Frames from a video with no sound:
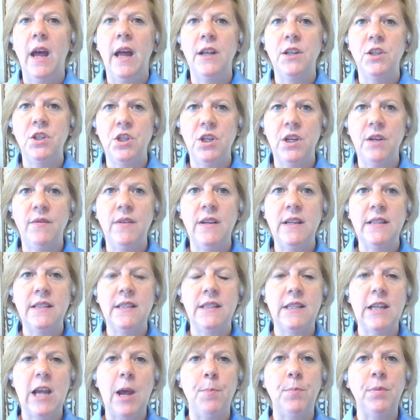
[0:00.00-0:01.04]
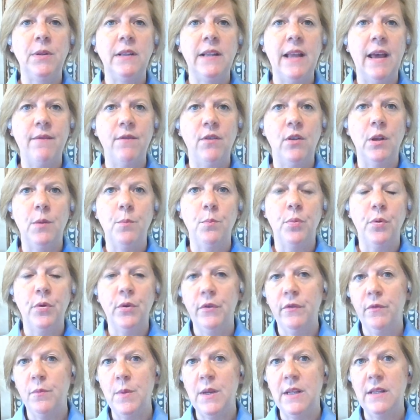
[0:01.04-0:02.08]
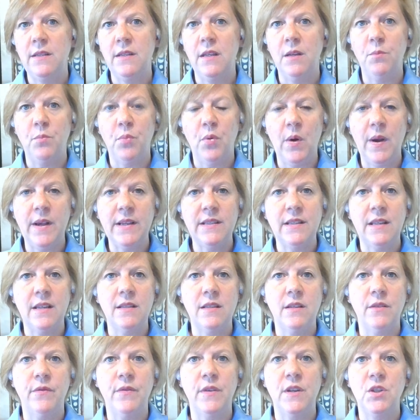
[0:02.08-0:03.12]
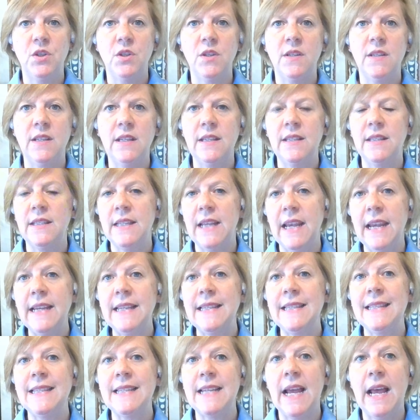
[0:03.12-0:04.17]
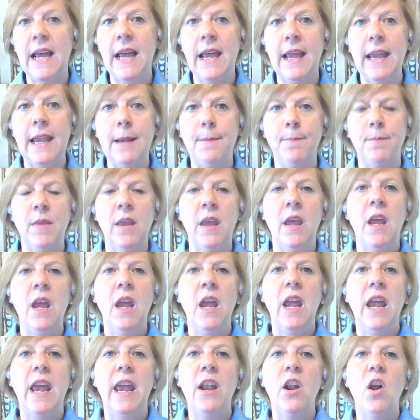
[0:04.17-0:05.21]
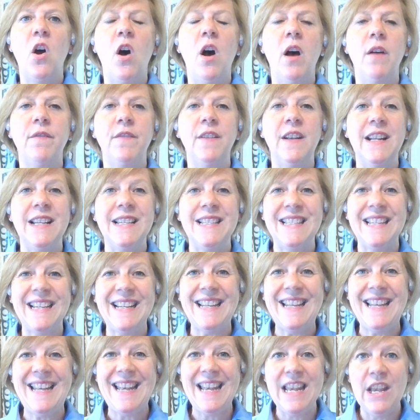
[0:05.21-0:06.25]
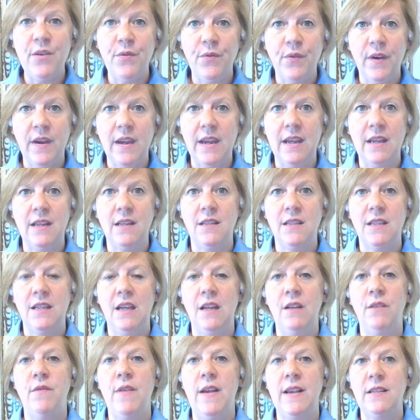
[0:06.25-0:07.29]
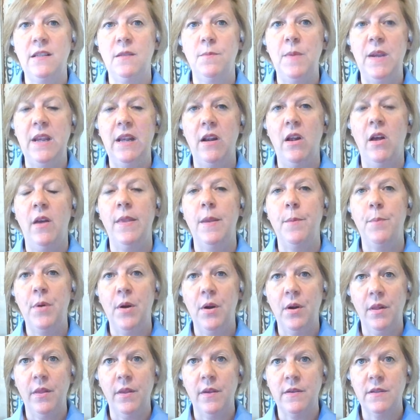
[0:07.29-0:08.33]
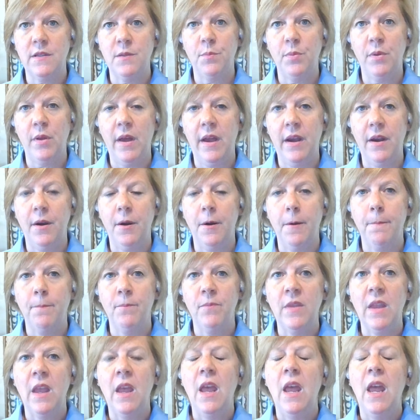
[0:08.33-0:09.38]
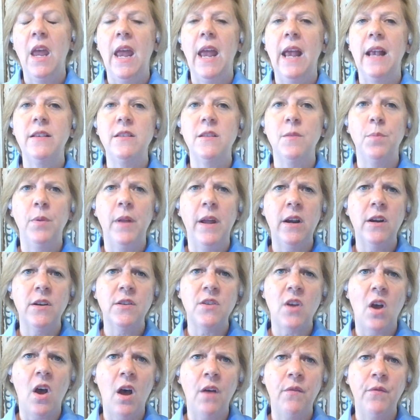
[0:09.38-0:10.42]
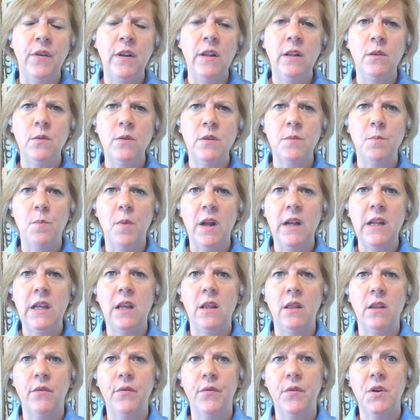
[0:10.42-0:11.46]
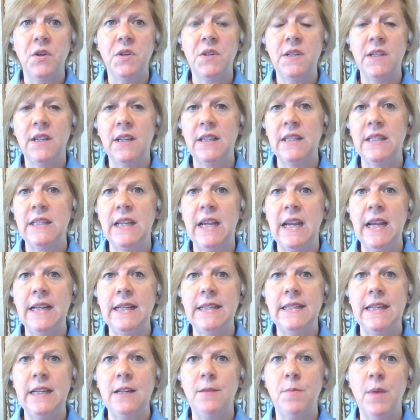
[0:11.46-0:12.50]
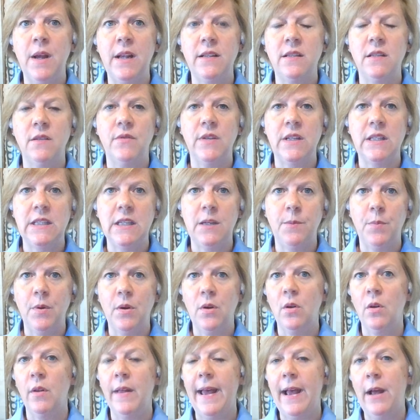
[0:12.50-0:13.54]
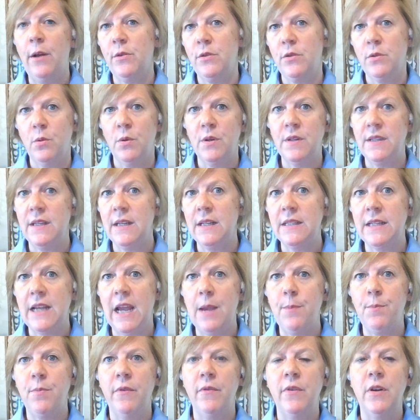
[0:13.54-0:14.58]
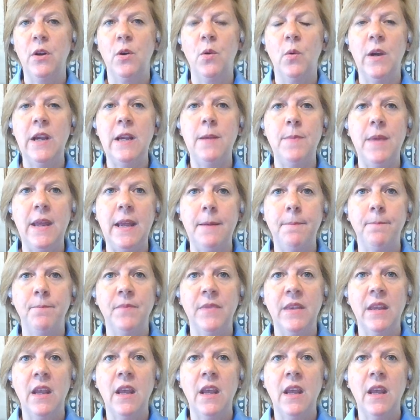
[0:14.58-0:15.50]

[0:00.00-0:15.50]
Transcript: Achieving step-level improvements in process efficiencies takes time and often a significant investment on the part of the supplier. And suppliers often lose money in the first 6 to 18 months of a typical outsourcing type of an agreement.